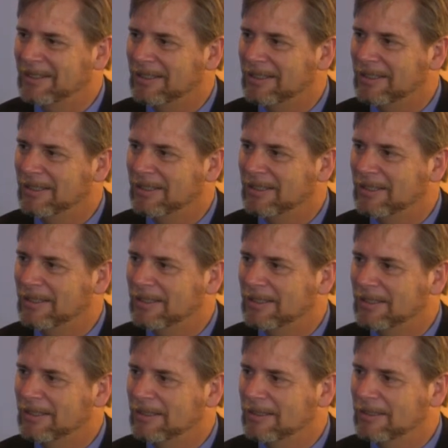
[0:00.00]

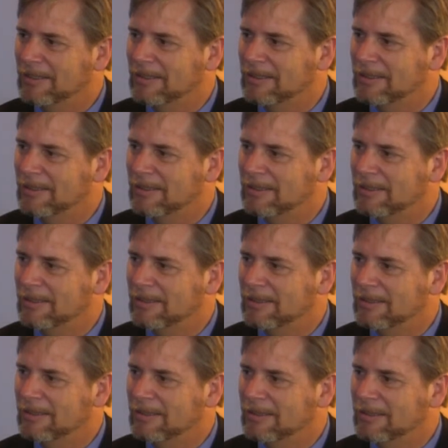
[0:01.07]

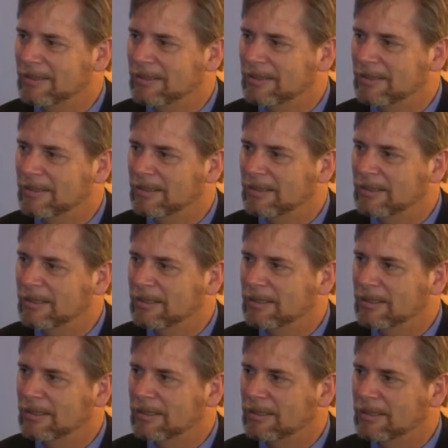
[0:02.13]

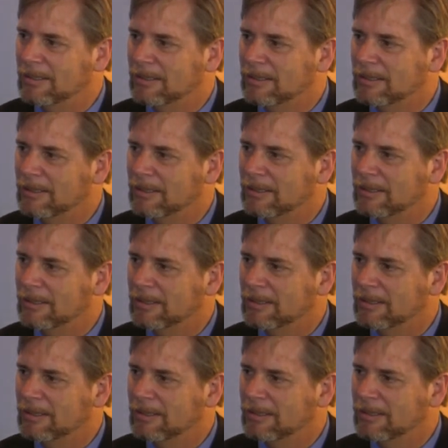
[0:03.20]

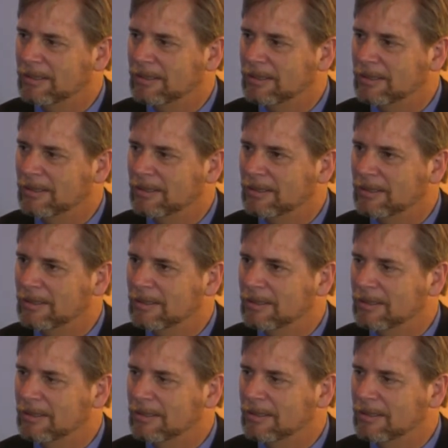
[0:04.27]
The person shown says nothing.